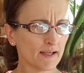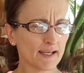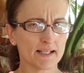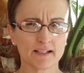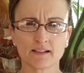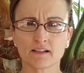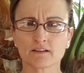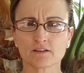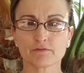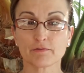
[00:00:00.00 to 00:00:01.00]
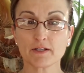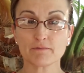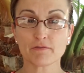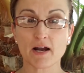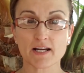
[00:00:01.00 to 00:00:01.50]
And it is Freedom
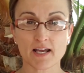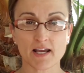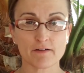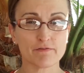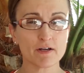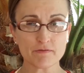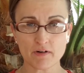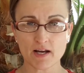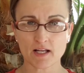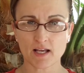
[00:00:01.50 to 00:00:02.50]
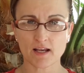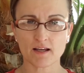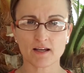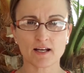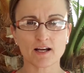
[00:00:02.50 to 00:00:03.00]
Friday, Fun
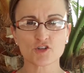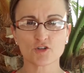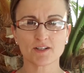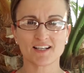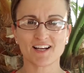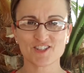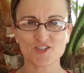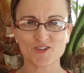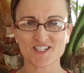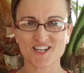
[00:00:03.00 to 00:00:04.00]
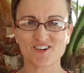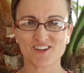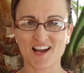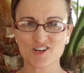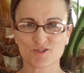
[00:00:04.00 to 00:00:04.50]
Friday, and actually, as you can tell,
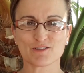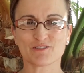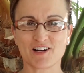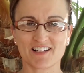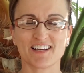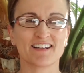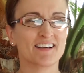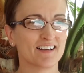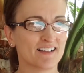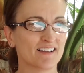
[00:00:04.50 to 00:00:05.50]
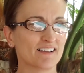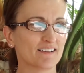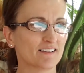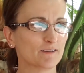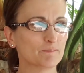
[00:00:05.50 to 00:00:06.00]
Casual Friday.
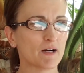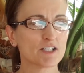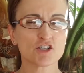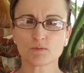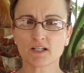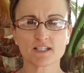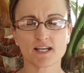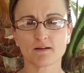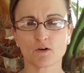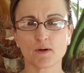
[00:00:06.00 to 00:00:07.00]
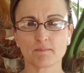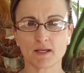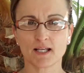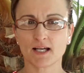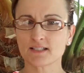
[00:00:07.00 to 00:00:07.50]
Um, I just wanted to take a quick
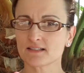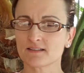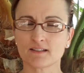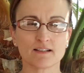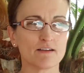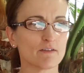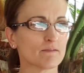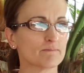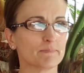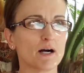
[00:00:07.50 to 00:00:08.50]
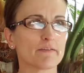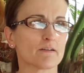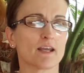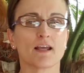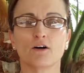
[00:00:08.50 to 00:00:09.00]
minute. I didn't even bother
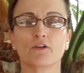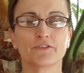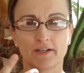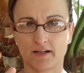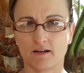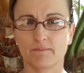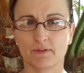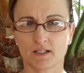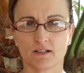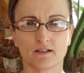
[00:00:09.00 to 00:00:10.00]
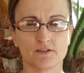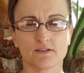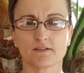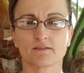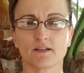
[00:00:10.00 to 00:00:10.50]
to get all done up
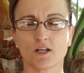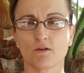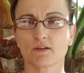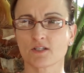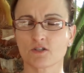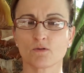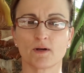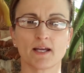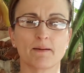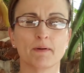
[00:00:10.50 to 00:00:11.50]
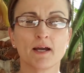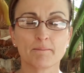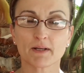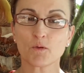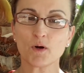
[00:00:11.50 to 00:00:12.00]
because, you know, this is who I am.
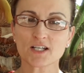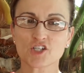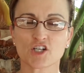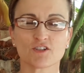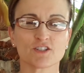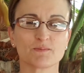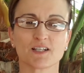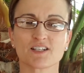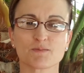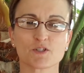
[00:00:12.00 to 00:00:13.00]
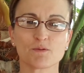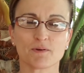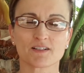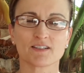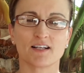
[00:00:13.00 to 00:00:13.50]
But I wanted to share something because I'm
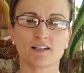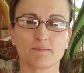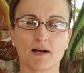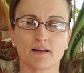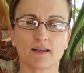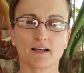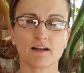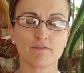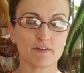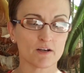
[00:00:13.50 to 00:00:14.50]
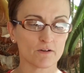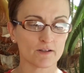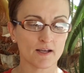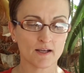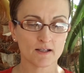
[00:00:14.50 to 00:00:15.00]
super excited about it. And I figured,
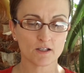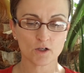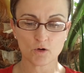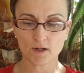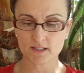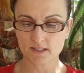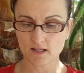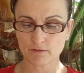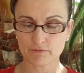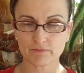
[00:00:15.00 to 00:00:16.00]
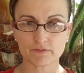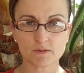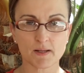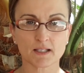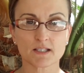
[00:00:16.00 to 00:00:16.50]
you know, instead of
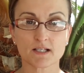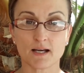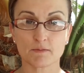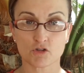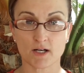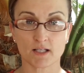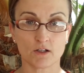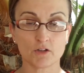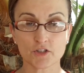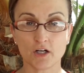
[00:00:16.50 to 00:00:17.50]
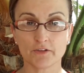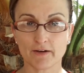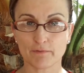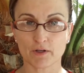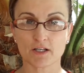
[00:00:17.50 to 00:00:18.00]
spending the time to try to get all dolled
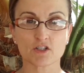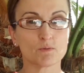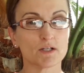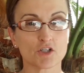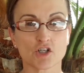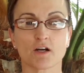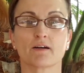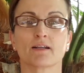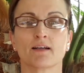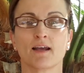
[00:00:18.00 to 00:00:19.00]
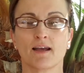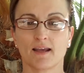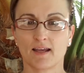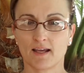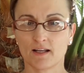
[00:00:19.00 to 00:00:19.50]
up for you, I just wanted to share it
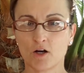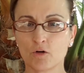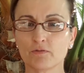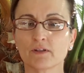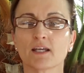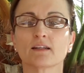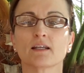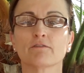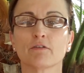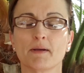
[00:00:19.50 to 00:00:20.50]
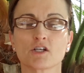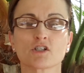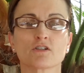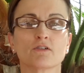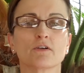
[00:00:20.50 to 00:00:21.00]
and hopefully get the
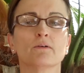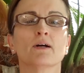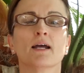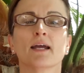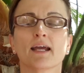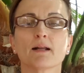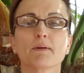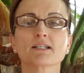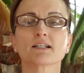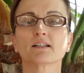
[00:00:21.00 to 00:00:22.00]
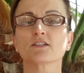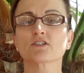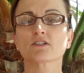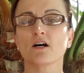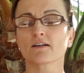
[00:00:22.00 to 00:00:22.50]
information to you. And I'm basically
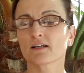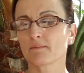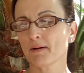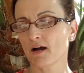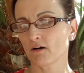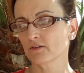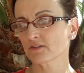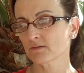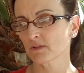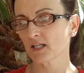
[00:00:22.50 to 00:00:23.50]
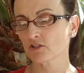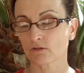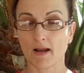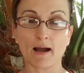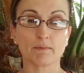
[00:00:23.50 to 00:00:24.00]
just talking about some things that
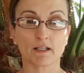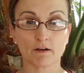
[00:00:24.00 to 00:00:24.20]
are happening.